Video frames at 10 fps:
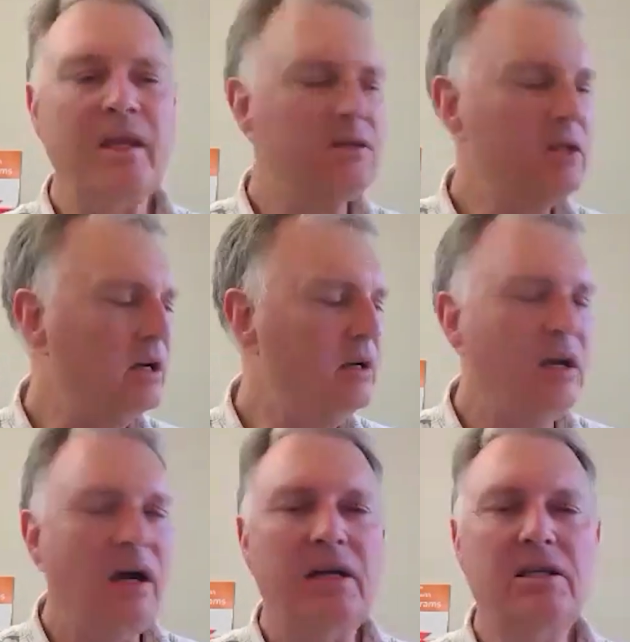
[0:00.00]
So
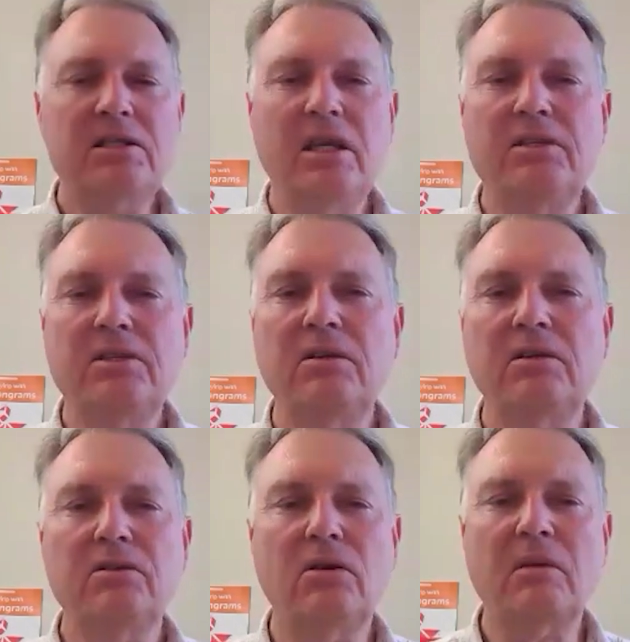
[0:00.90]
I just need
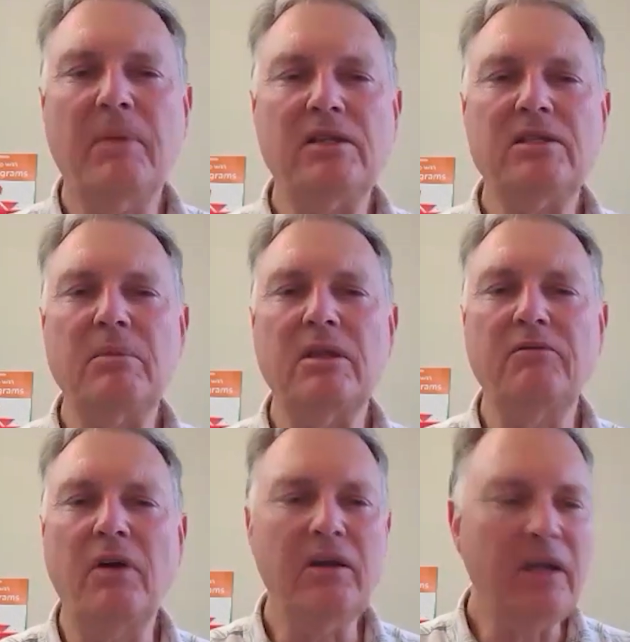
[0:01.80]
to talk about some of the
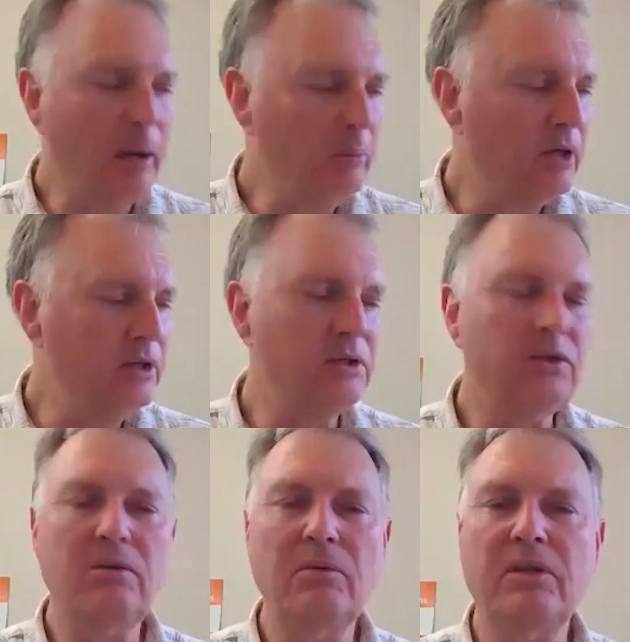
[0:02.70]
vocabulary to
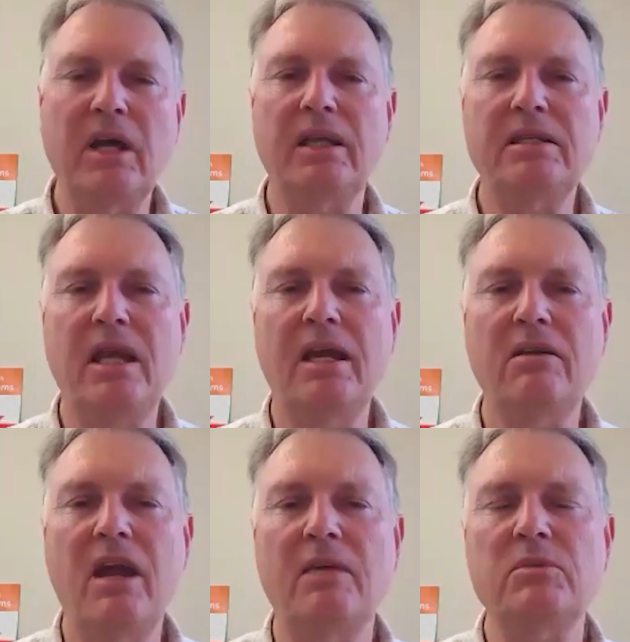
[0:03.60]
do with
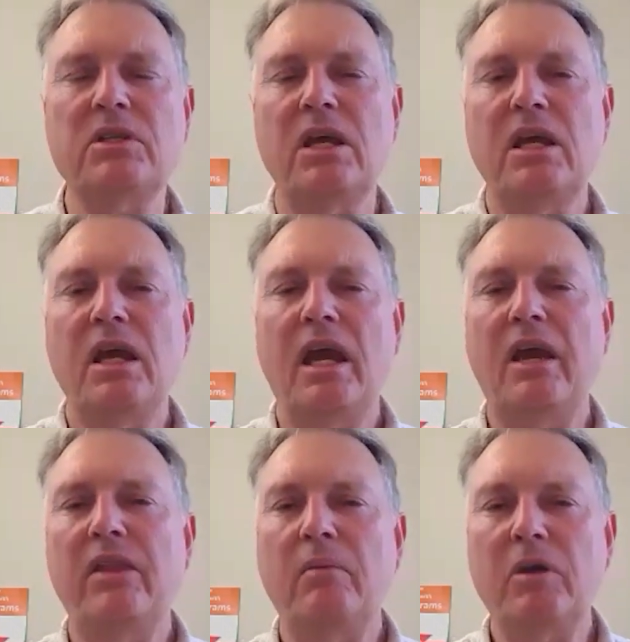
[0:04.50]
tangrams,
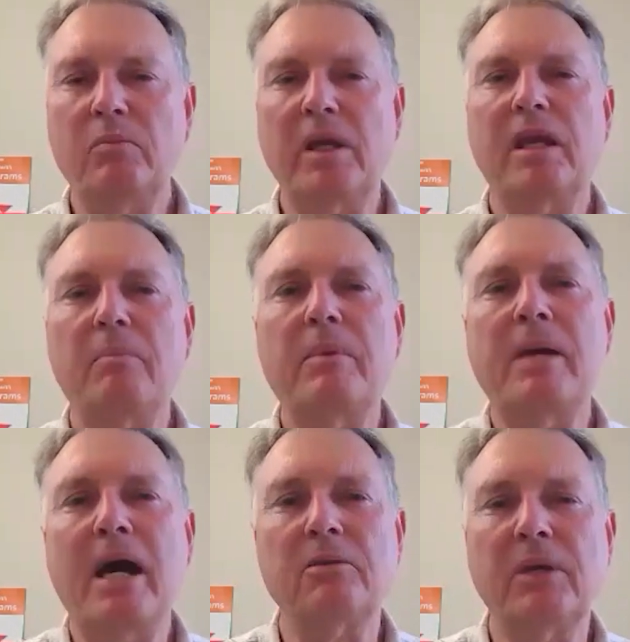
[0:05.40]
and then we'll be
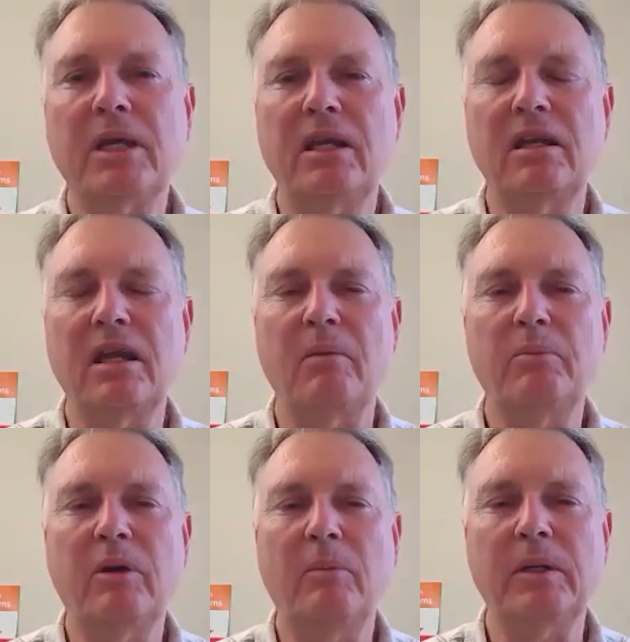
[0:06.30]
able to begin
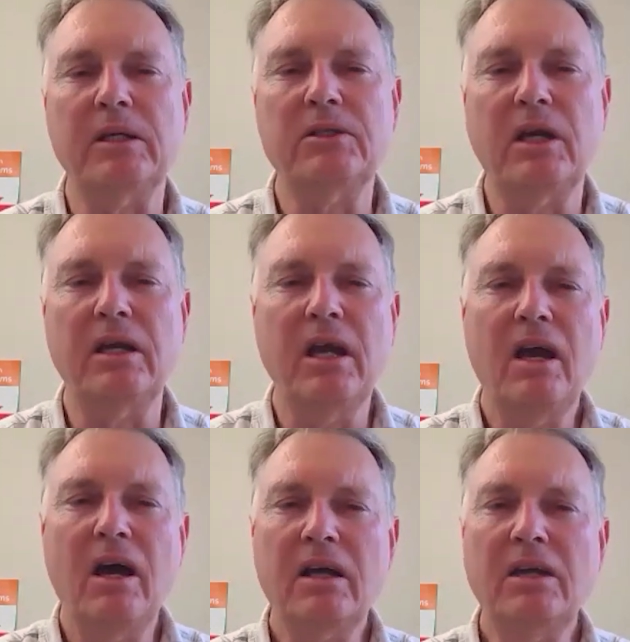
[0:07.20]
properly. So
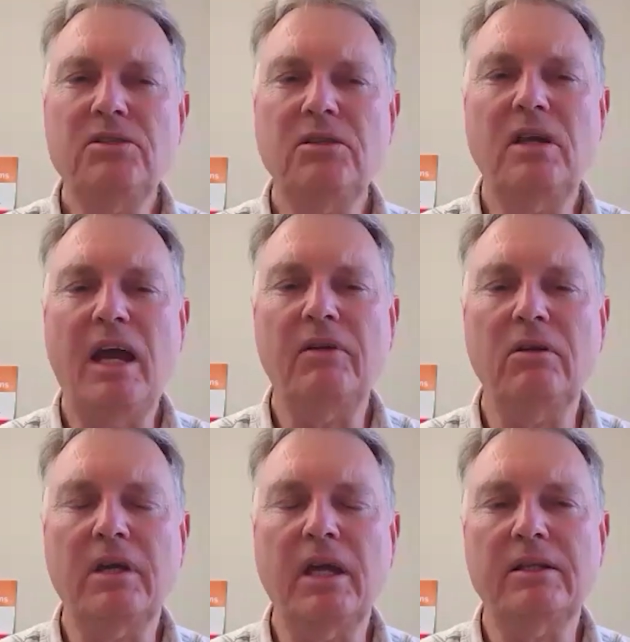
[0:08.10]
I'll get you to have a
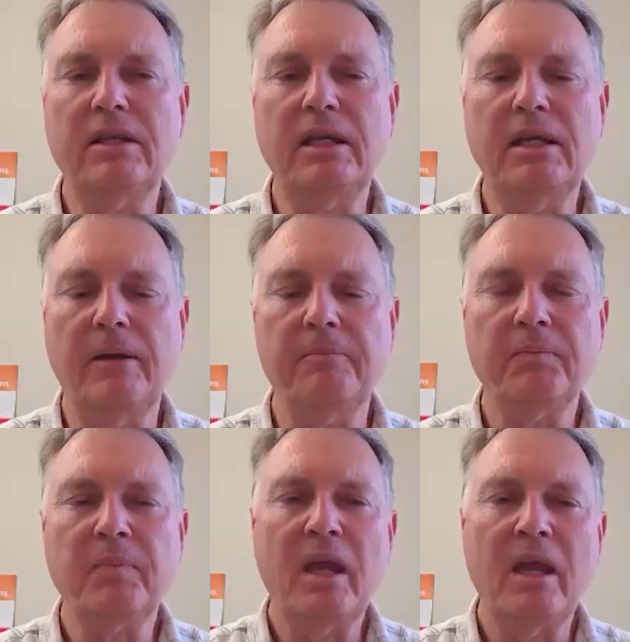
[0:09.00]
look at the
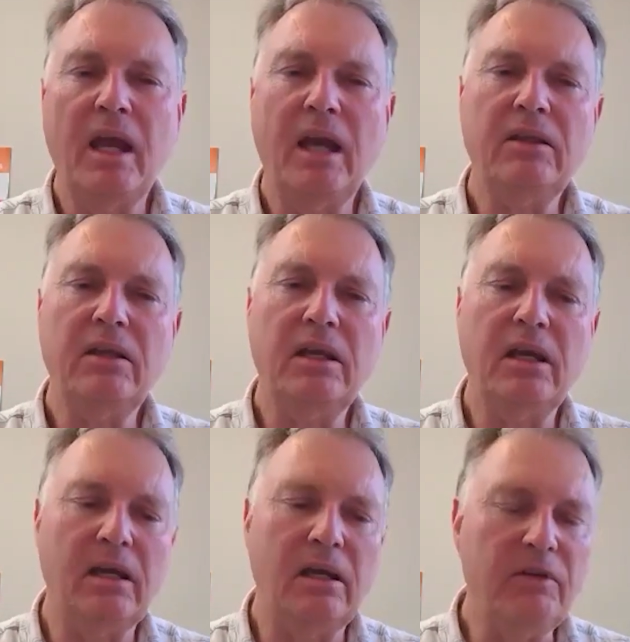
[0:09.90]

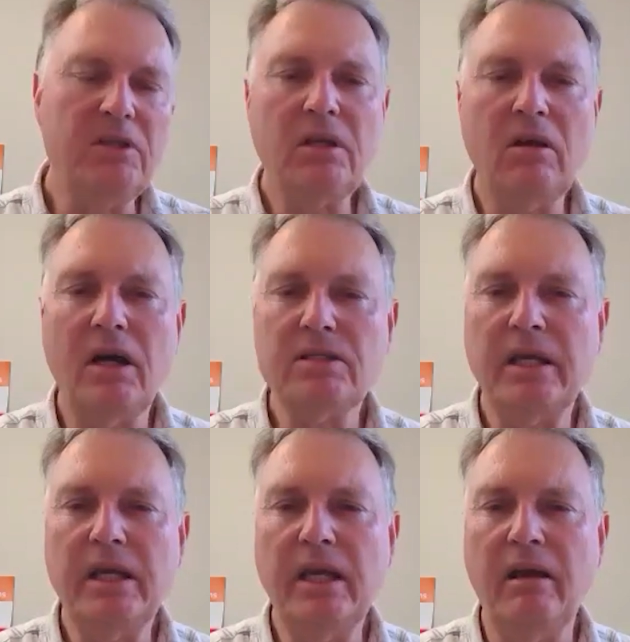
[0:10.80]
visualizer
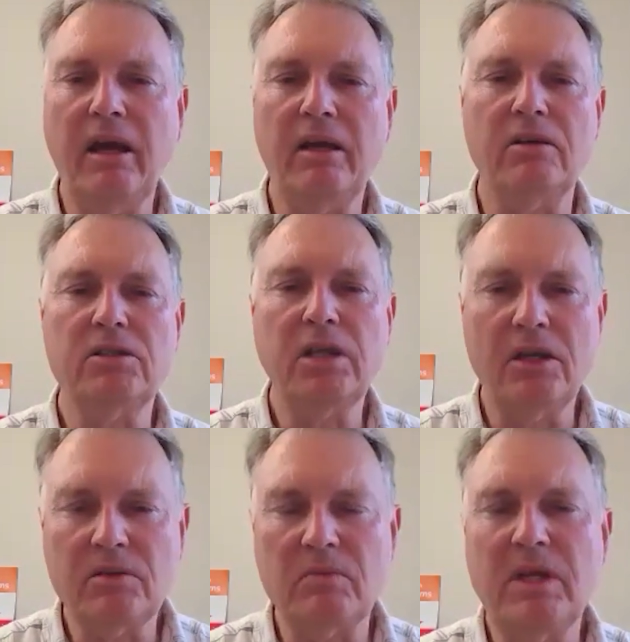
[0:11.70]
here, and I'll show you
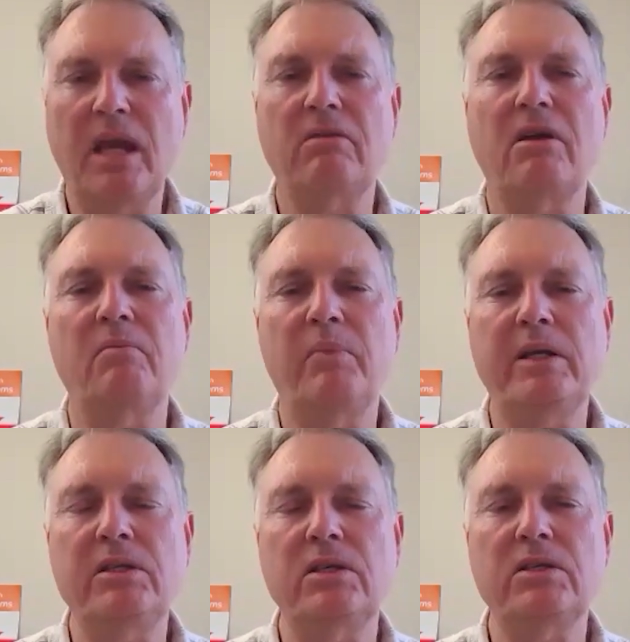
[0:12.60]
some tangram
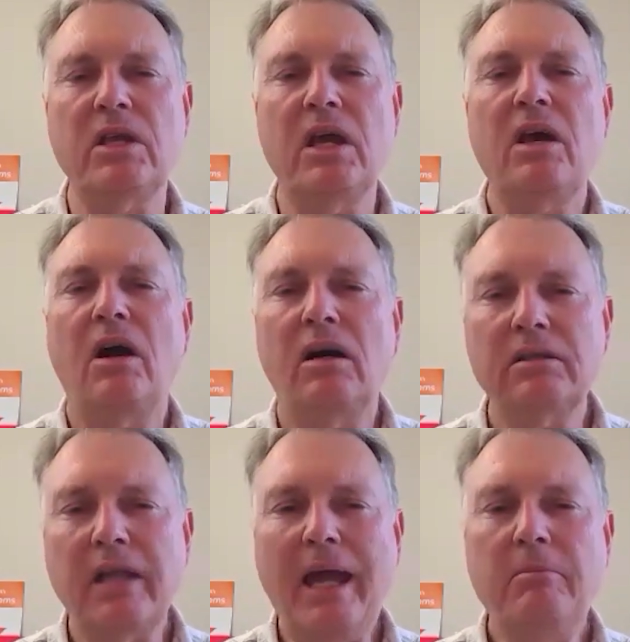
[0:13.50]
pieces. I'll
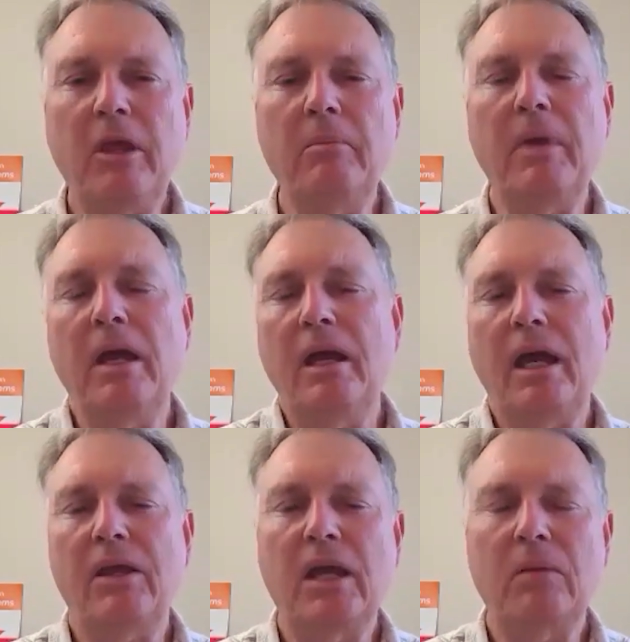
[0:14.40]
name them,
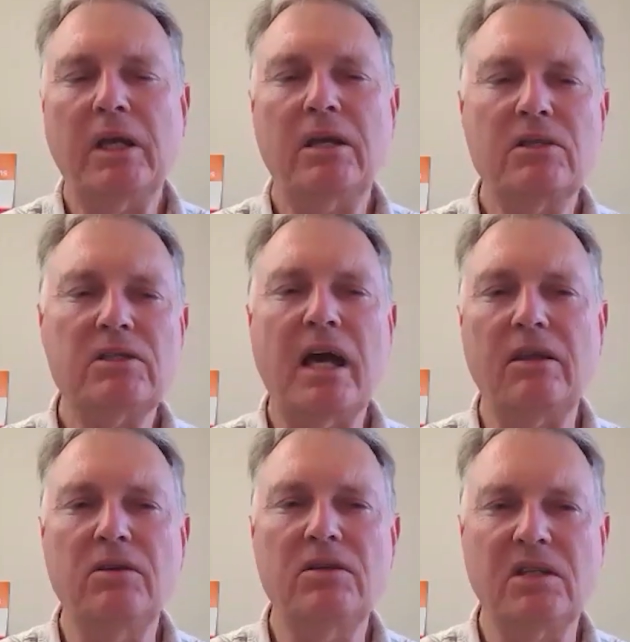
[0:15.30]
and then we can start
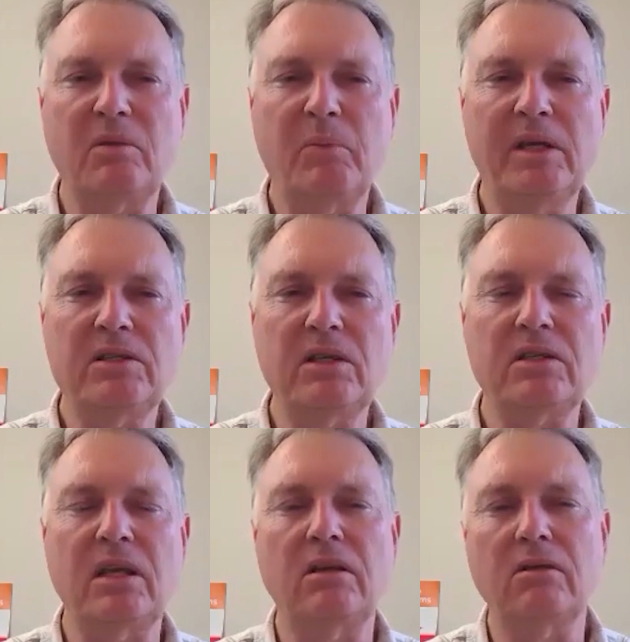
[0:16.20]
using the pieces
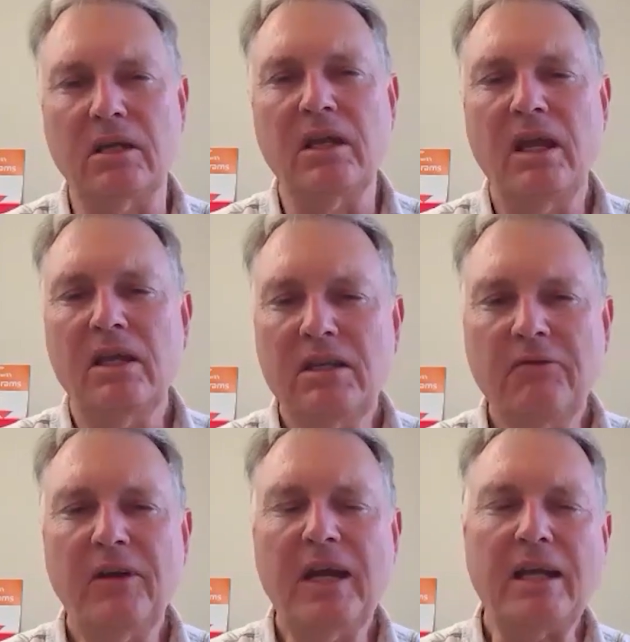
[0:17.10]
and look at
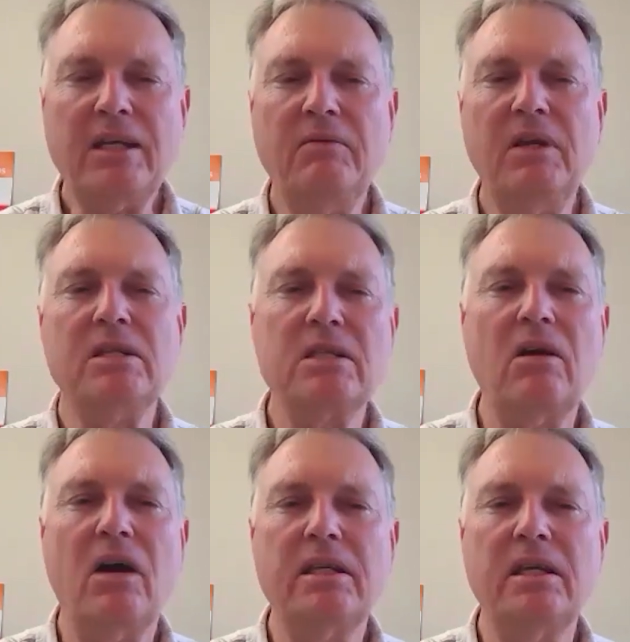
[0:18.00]
different activities and
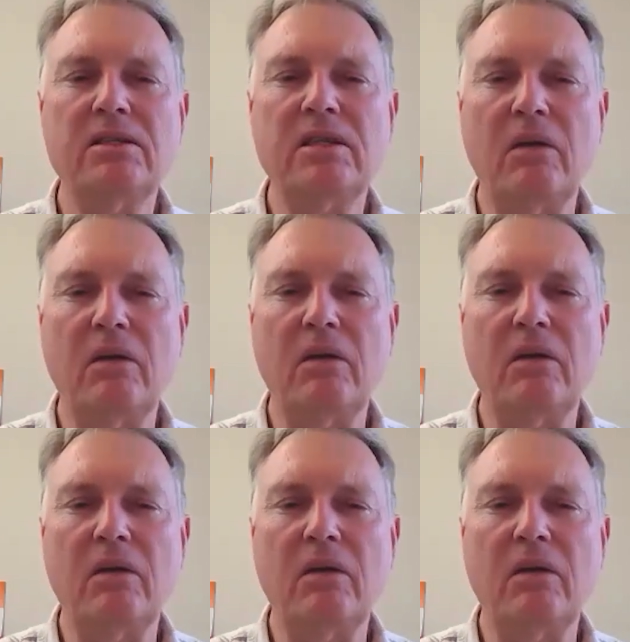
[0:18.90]
ideas that we can